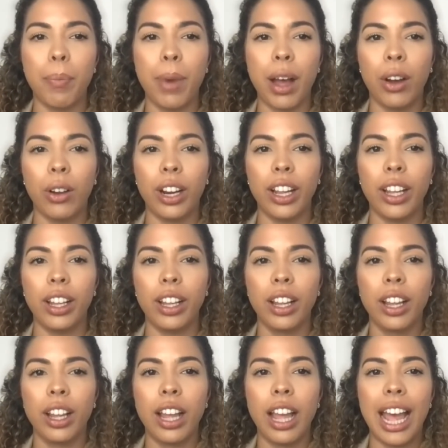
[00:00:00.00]
about
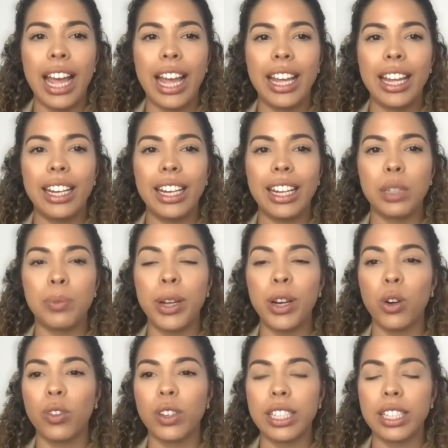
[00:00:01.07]
it and it's
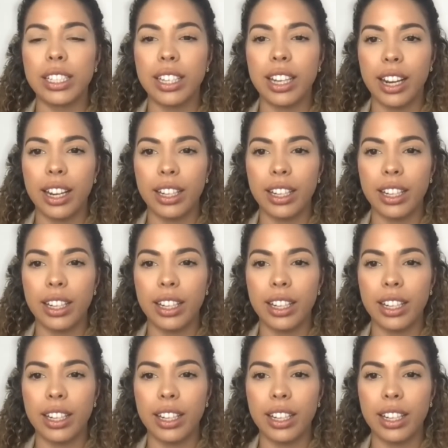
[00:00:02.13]
been over 60